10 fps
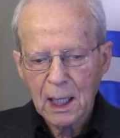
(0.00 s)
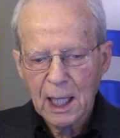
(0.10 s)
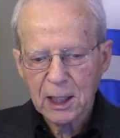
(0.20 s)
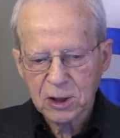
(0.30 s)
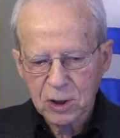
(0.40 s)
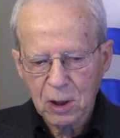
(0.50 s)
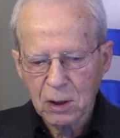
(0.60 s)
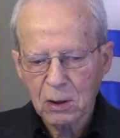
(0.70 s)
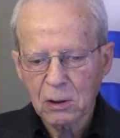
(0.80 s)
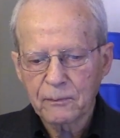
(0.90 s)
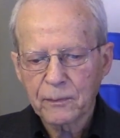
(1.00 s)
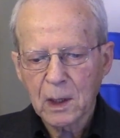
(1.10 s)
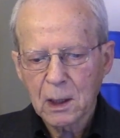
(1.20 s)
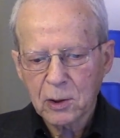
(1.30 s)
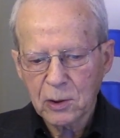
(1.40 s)
external
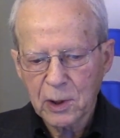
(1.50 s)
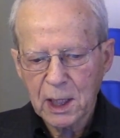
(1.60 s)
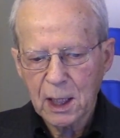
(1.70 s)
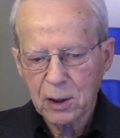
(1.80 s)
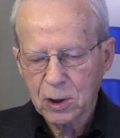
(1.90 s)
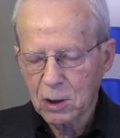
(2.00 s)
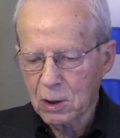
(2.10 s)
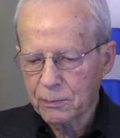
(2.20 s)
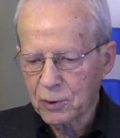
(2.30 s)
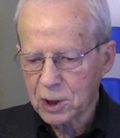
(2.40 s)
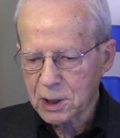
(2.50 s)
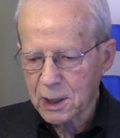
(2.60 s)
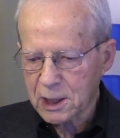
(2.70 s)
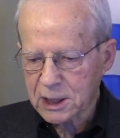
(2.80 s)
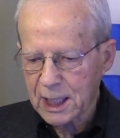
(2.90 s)
to the internal portion
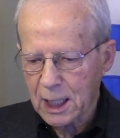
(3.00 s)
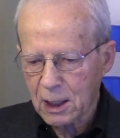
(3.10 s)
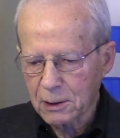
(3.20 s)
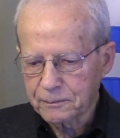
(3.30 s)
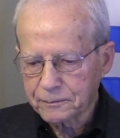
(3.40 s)
of the cell.